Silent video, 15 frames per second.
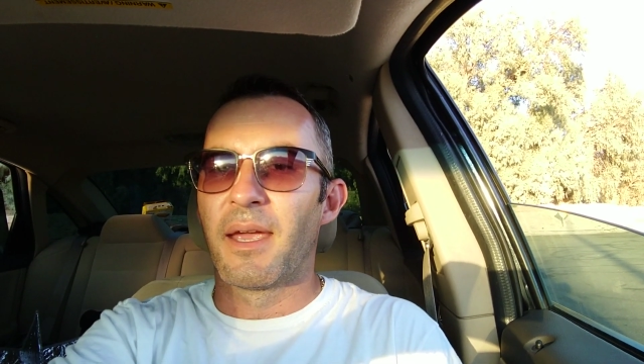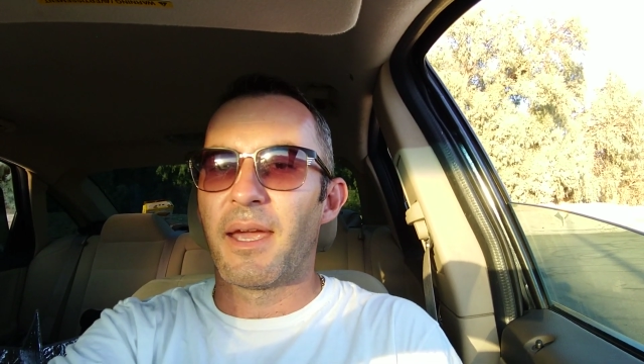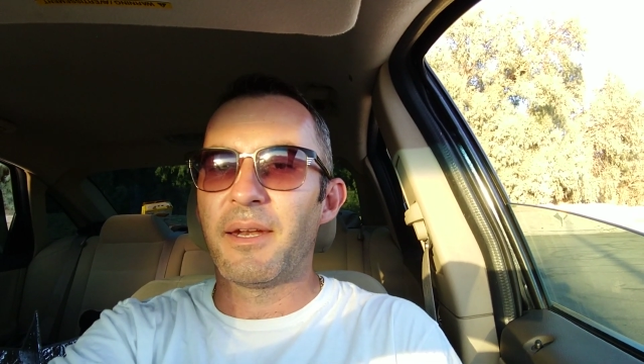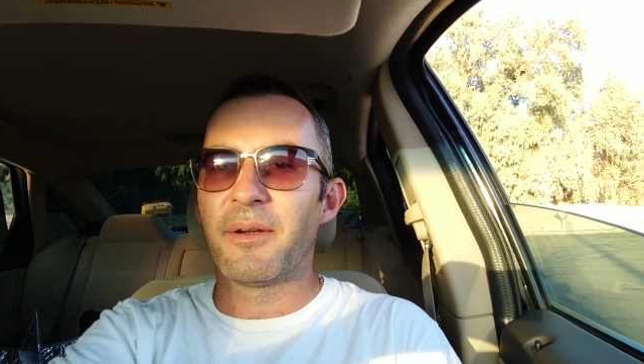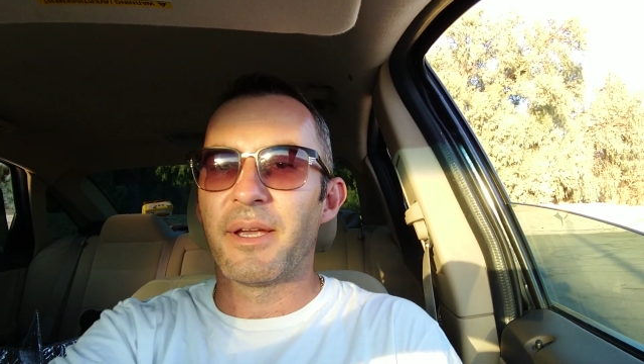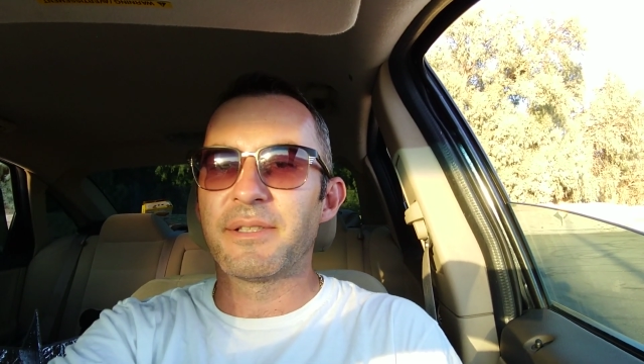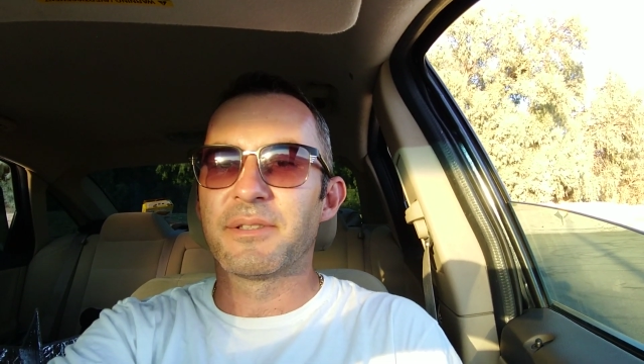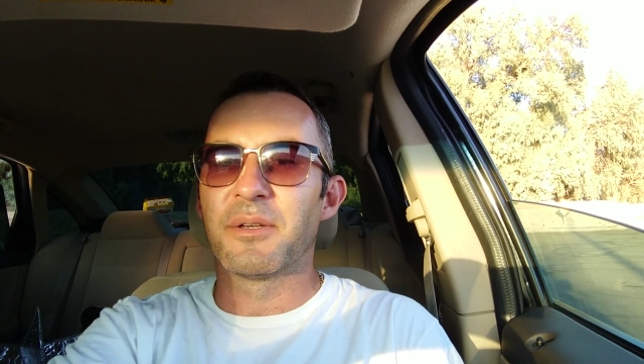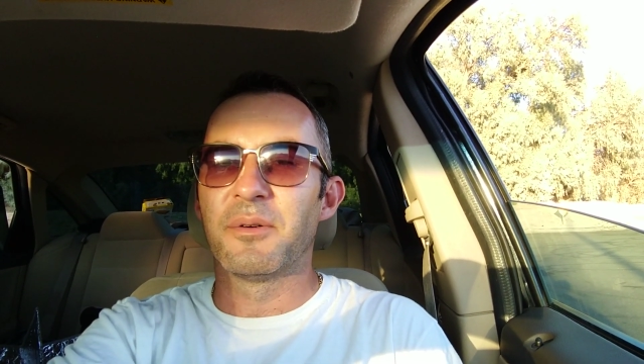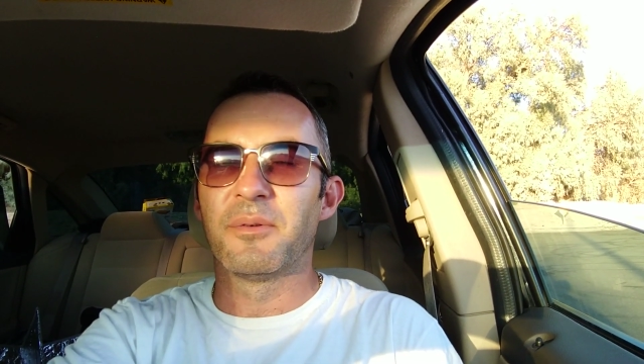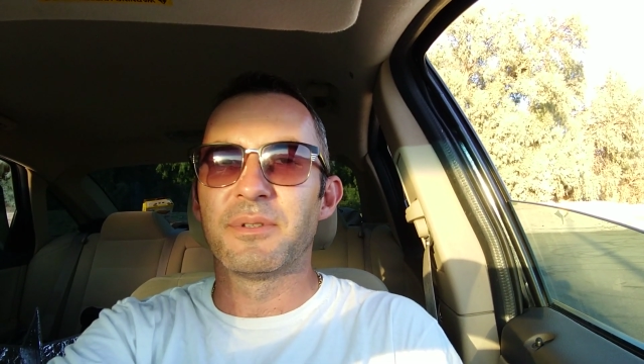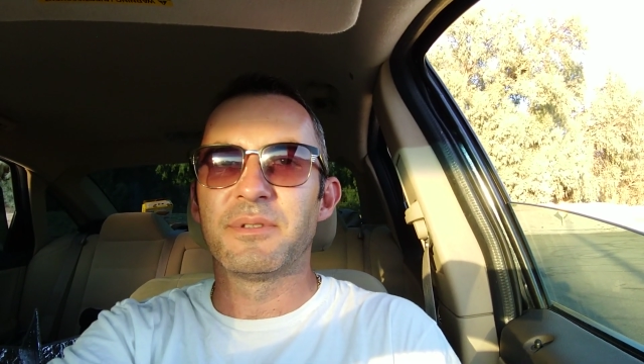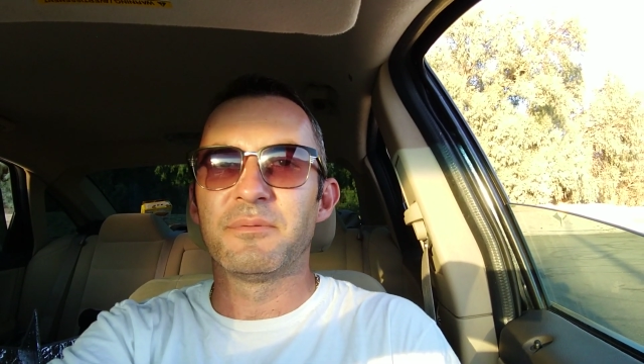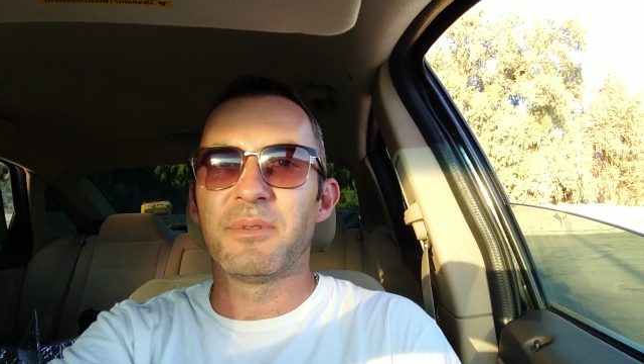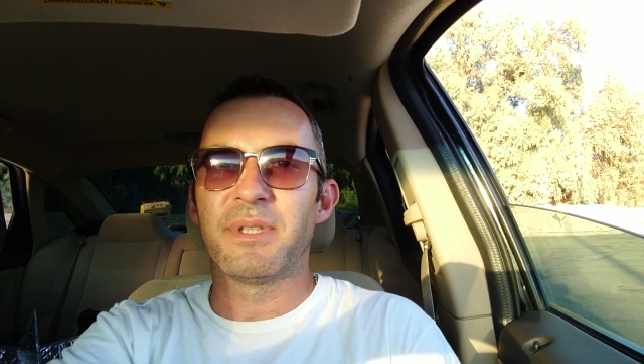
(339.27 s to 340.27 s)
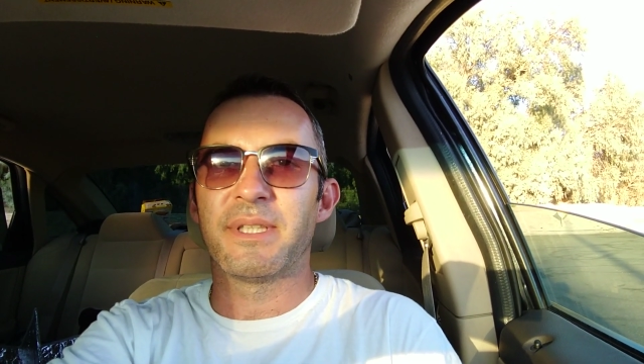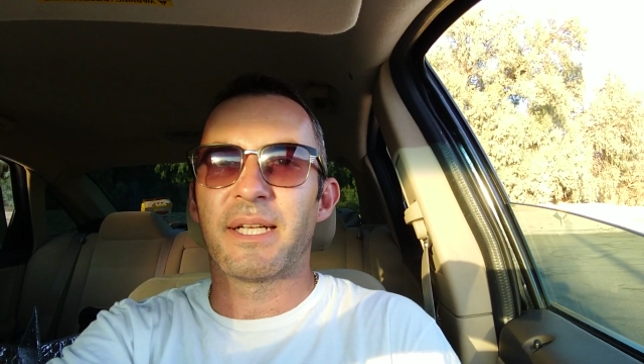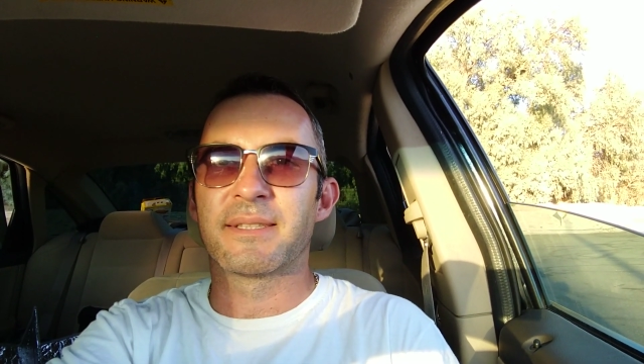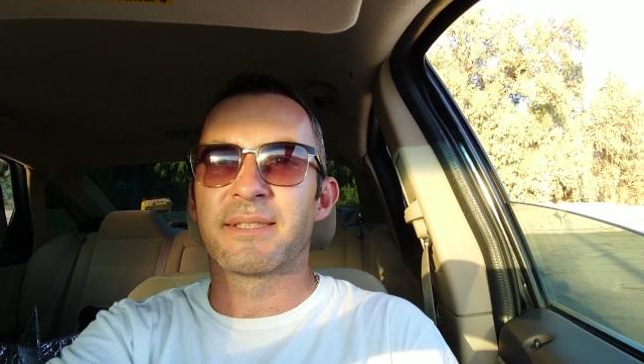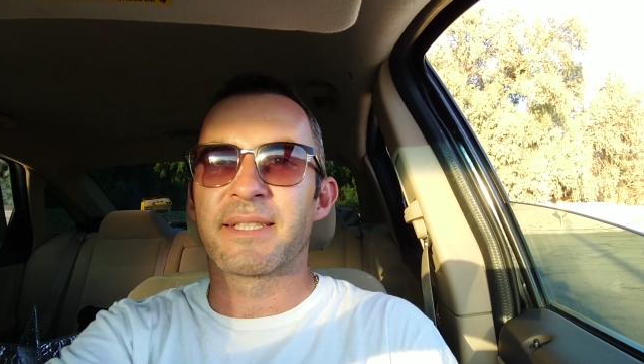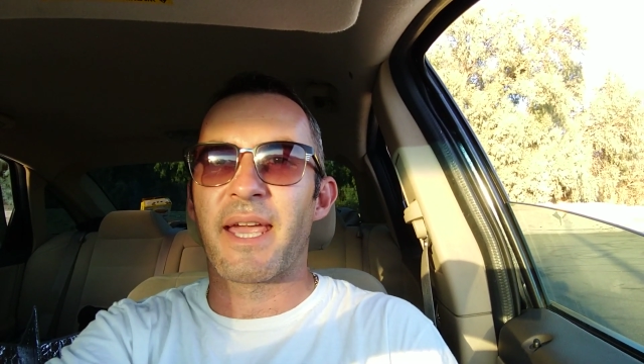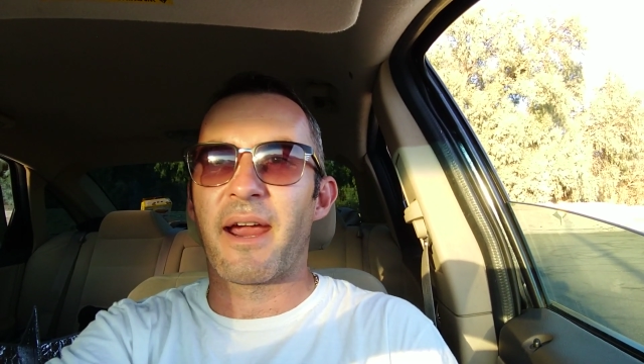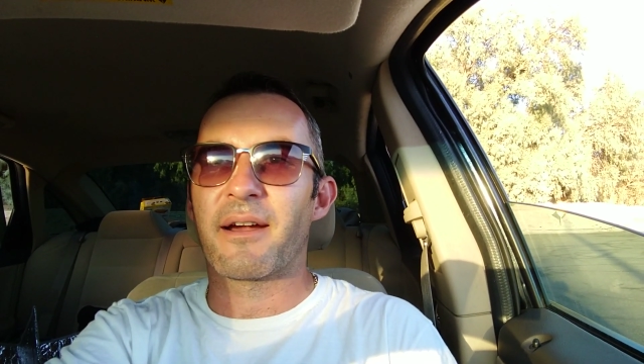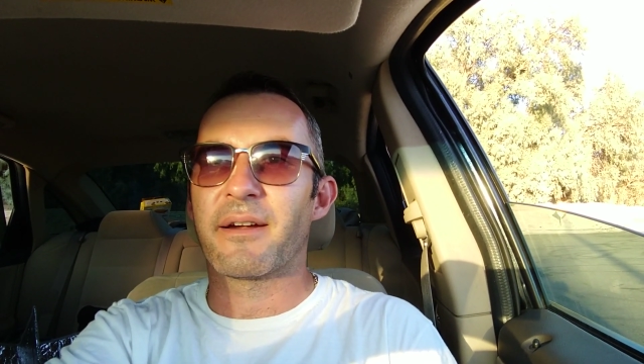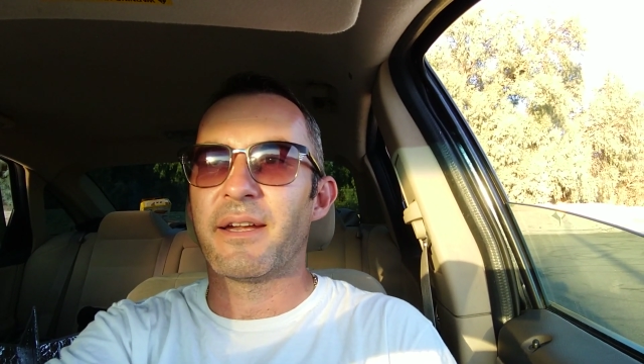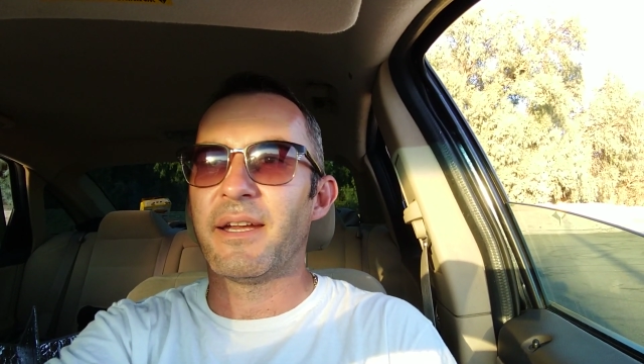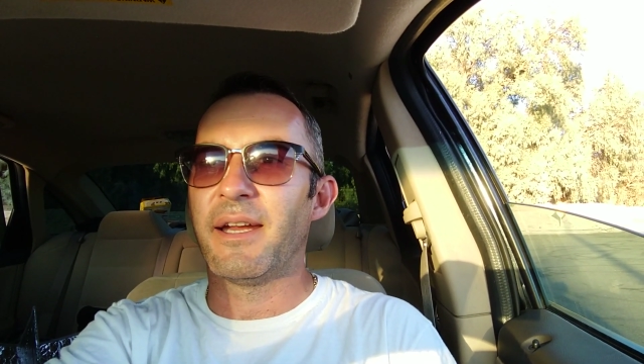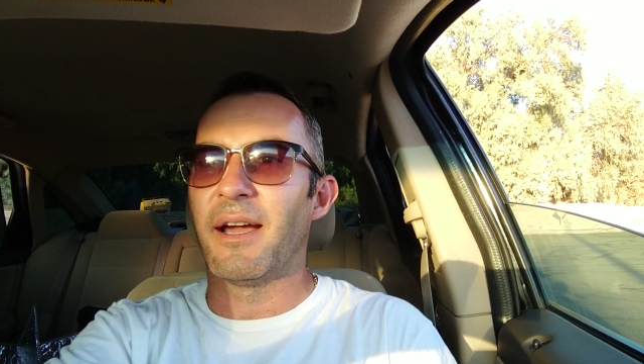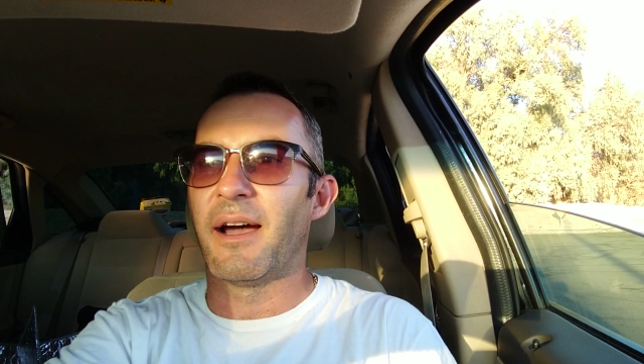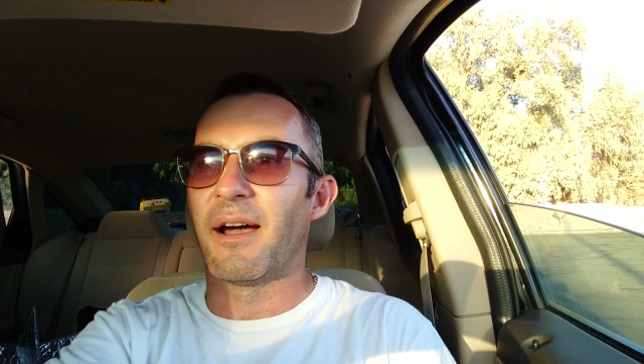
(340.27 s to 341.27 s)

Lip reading: Anyway, so it wasn't really that scary.